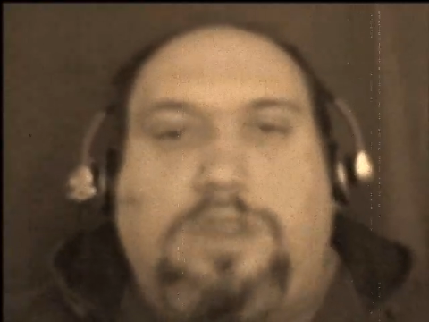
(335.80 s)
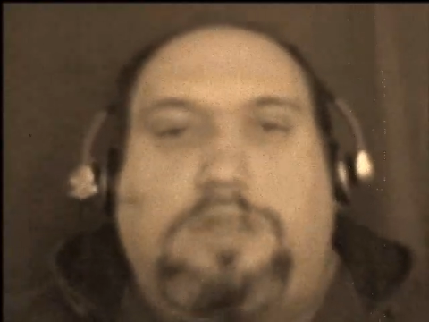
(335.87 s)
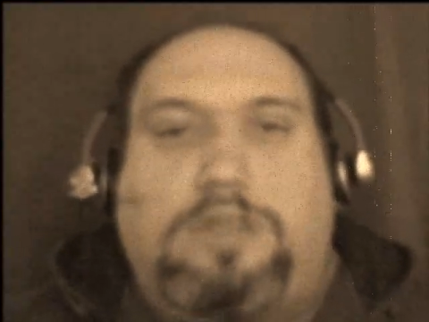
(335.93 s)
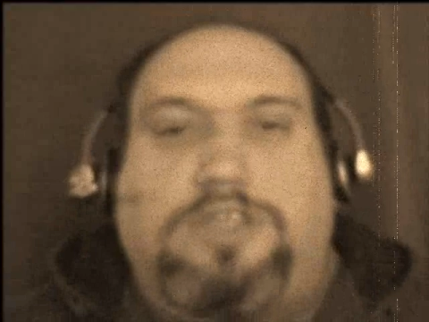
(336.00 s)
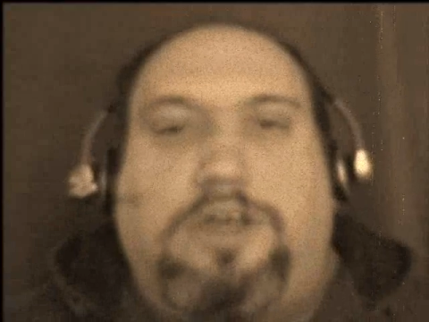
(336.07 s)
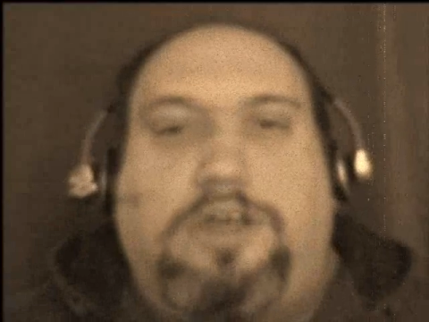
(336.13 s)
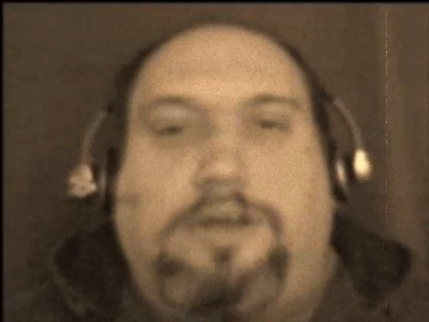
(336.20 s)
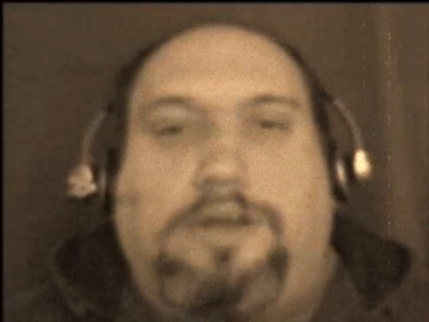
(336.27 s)

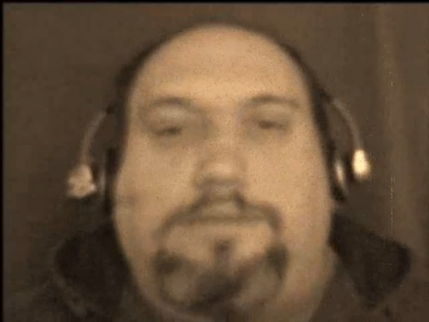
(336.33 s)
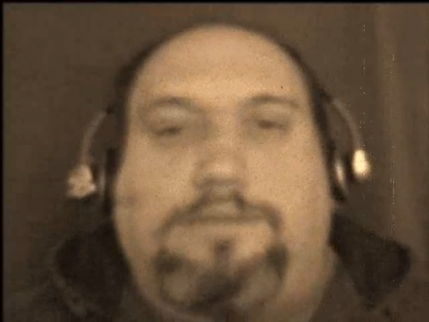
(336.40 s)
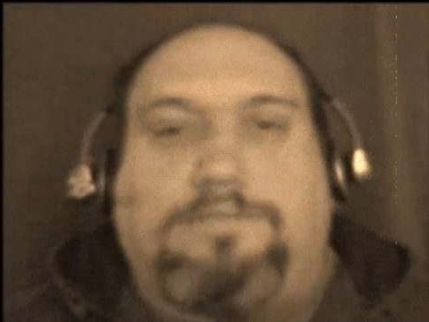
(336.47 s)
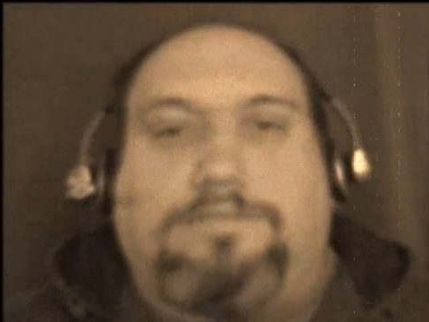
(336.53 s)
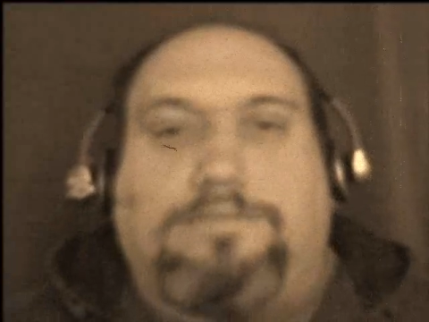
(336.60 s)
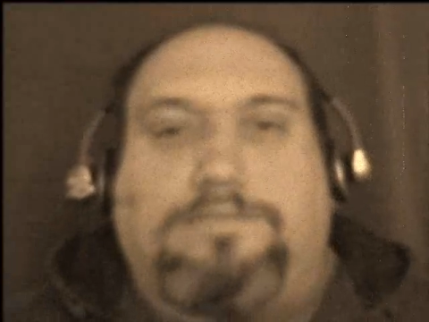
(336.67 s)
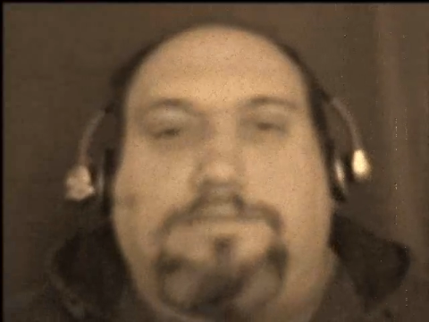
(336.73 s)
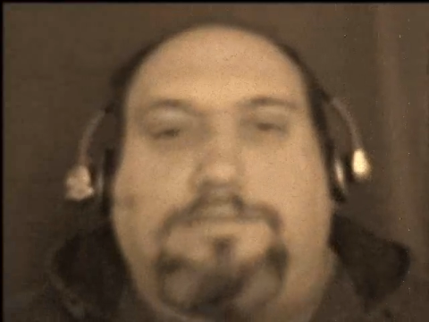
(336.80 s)
to
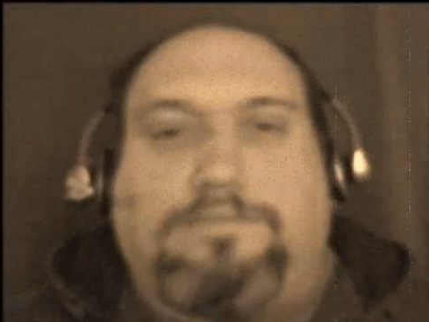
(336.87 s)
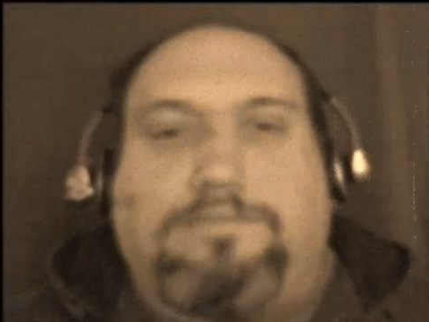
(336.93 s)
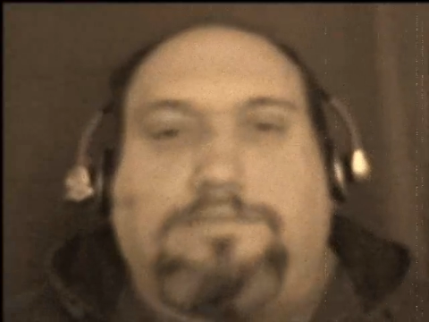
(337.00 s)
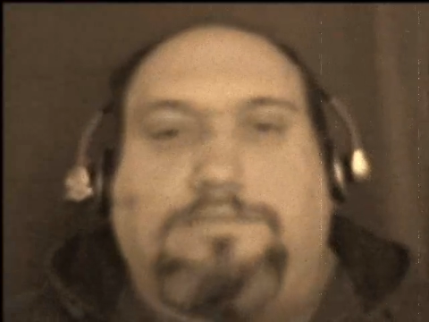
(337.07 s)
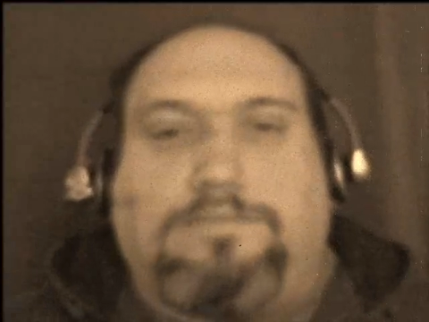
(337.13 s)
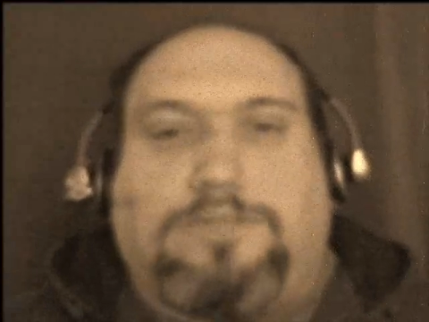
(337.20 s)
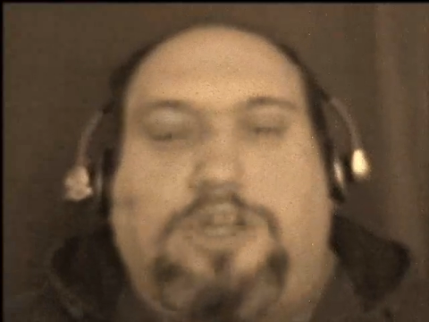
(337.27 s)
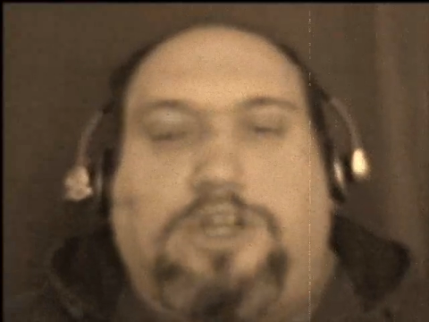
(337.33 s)

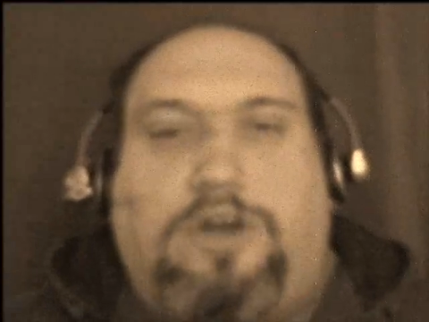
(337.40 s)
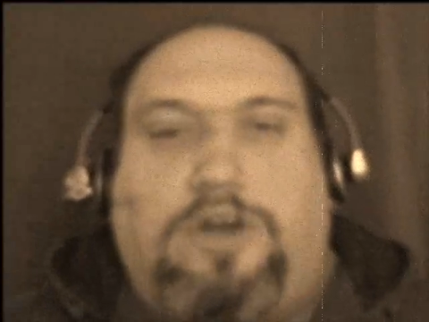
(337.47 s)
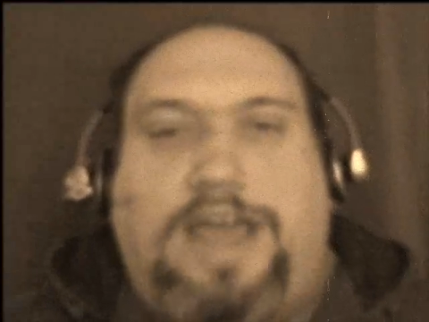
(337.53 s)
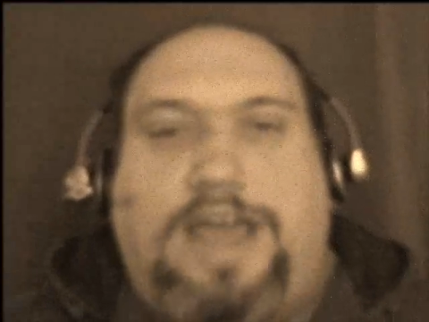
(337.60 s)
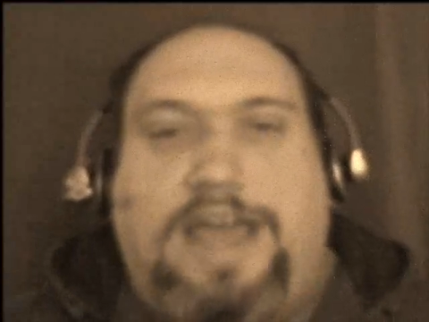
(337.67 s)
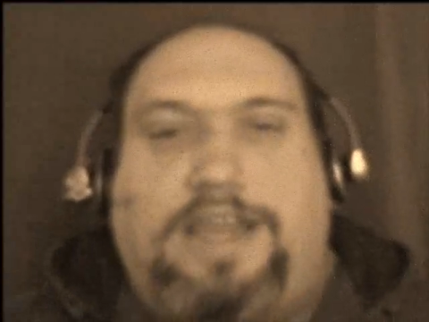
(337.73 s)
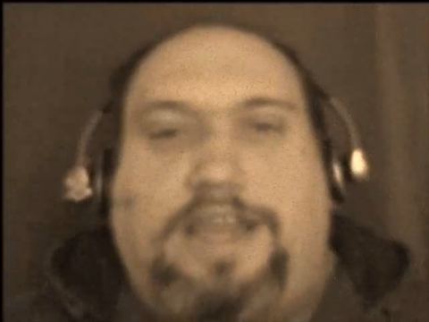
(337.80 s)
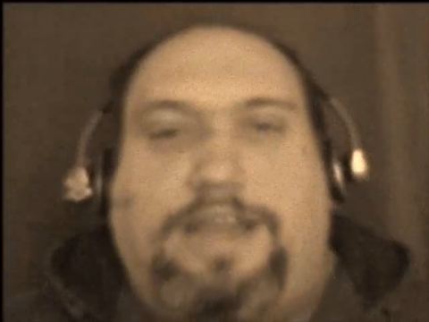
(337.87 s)
go
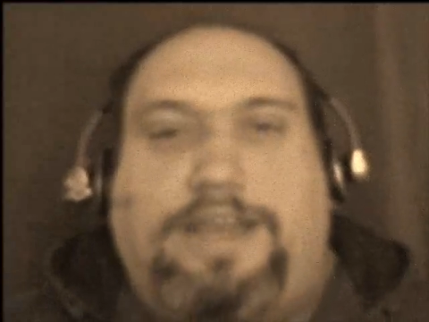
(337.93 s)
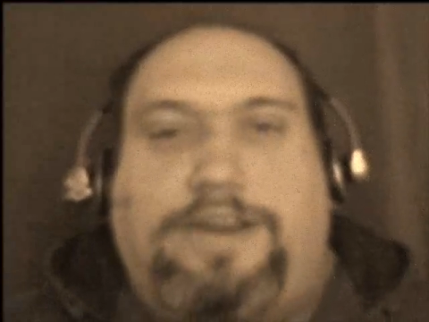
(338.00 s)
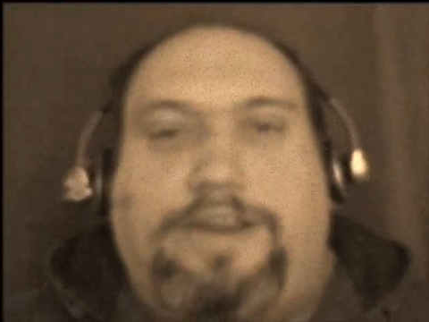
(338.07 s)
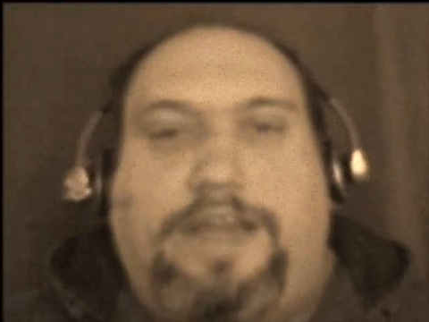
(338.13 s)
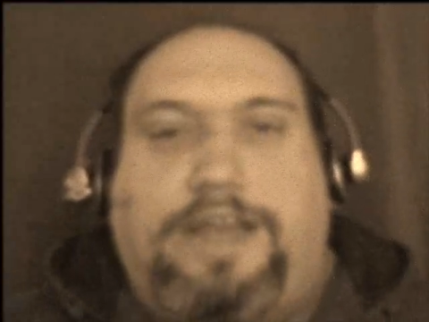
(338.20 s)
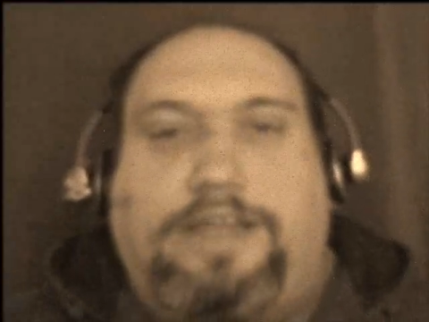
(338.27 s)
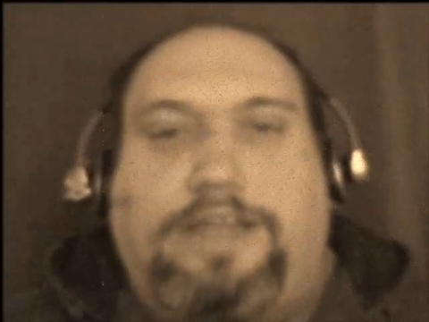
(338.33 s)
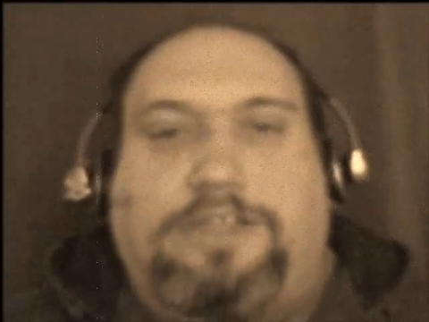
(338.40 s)
ahead
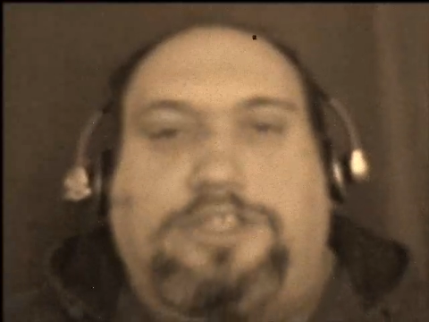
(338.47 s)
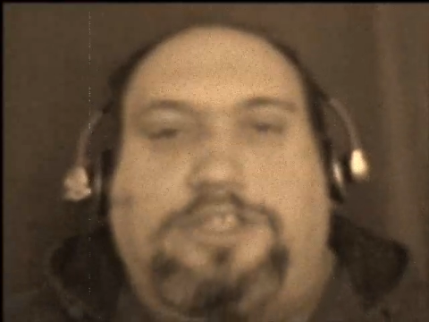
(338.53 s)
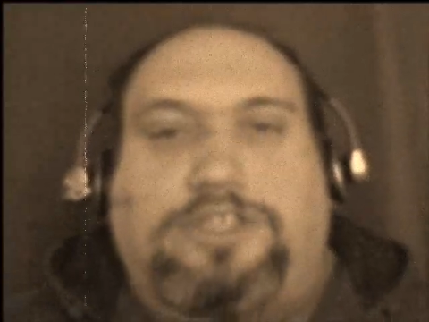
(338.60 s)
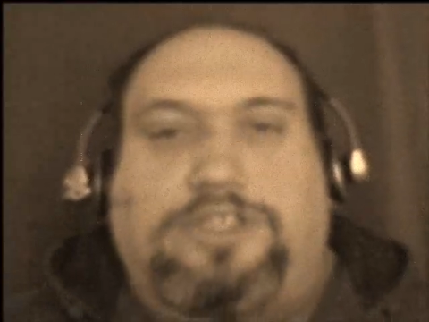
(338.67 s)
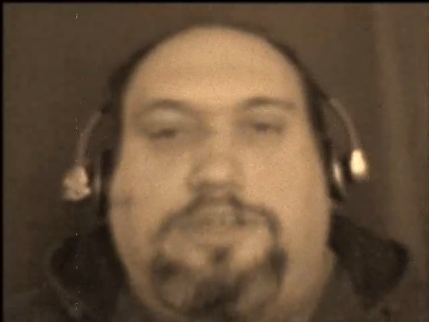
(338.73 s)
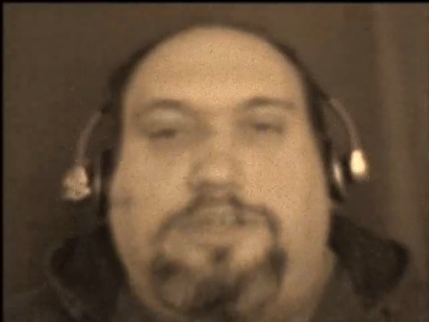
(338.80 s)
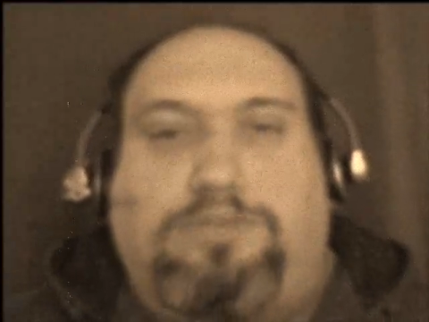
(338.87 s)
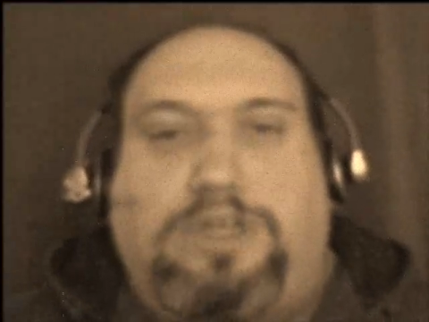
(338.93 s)
and to
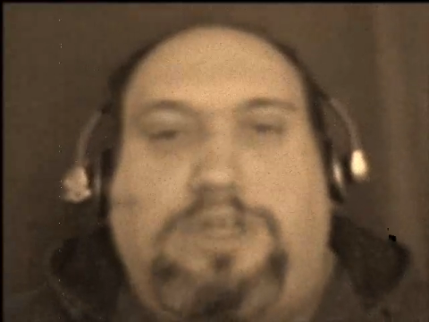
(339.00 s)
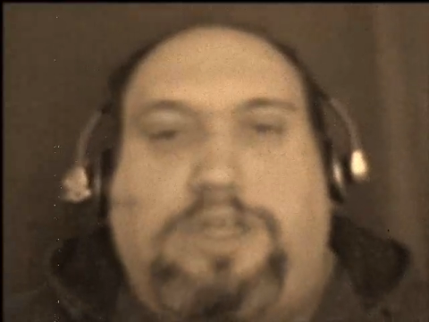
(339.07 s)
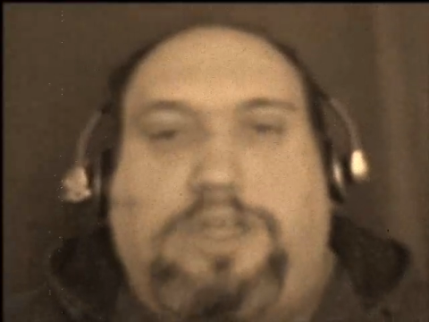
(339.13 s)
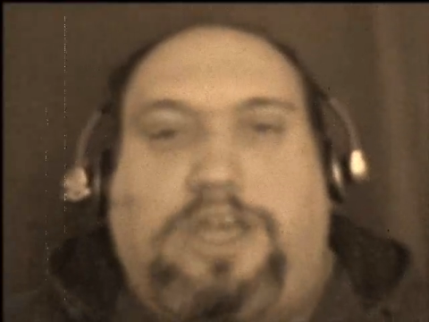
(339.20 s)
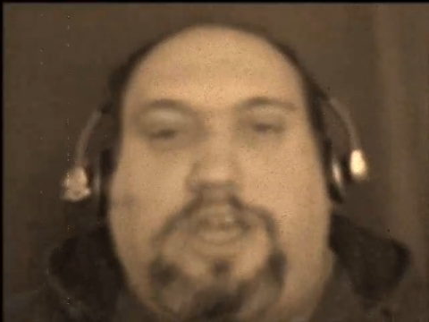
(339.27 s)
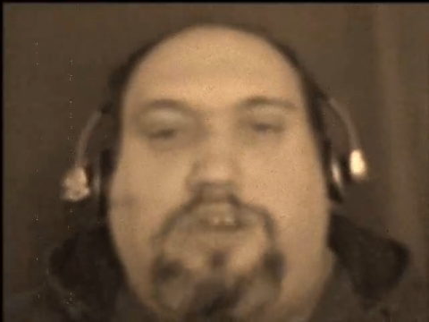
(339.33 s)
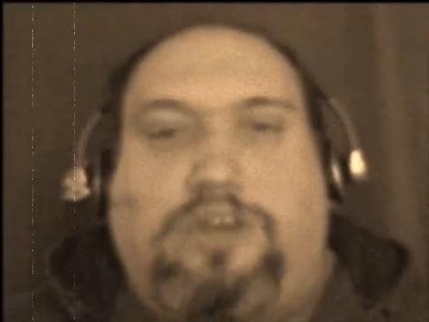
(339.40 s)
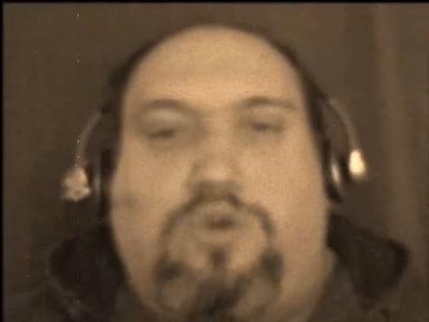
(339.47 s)
just
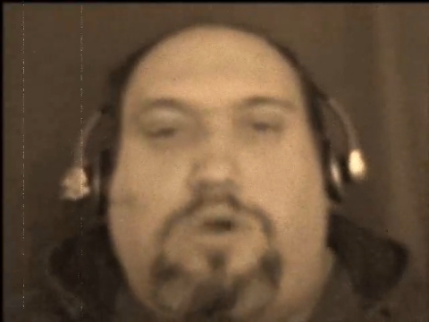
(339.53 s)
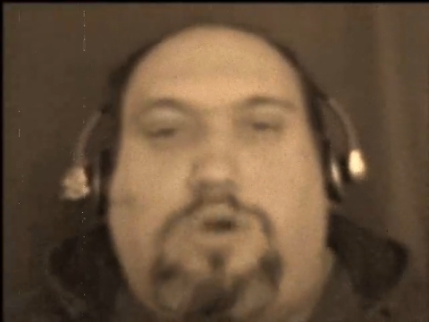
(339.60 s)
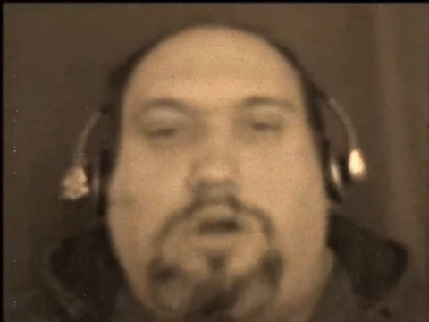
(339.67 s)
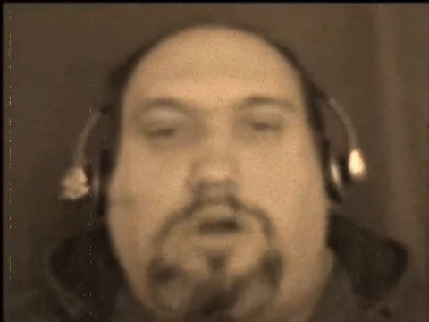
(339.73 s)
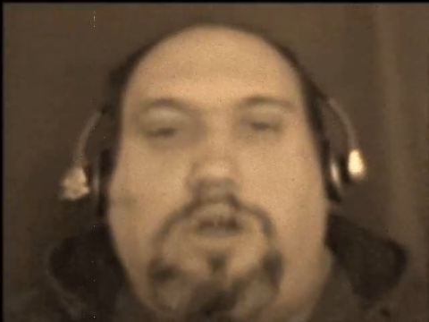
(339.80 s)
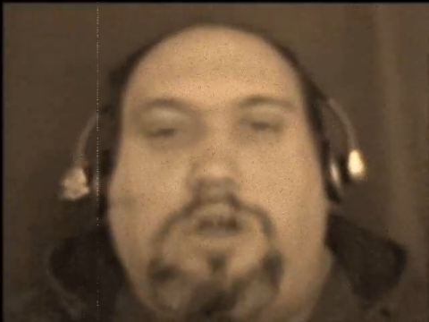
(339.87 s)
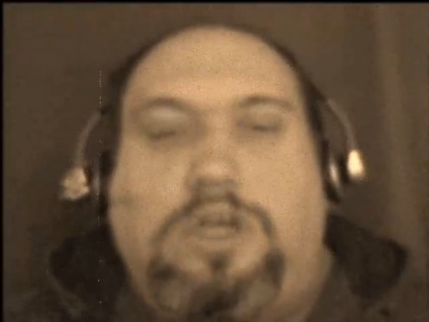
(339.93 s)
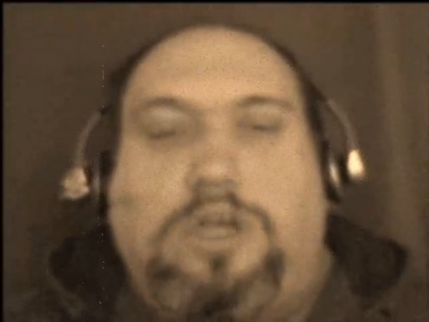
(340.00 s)
completely
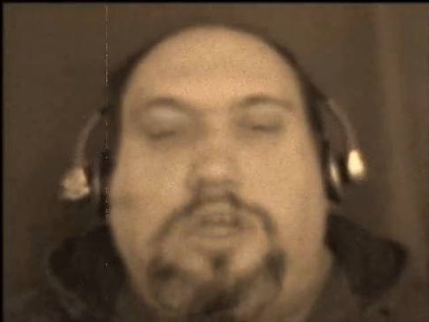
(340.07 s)
ignore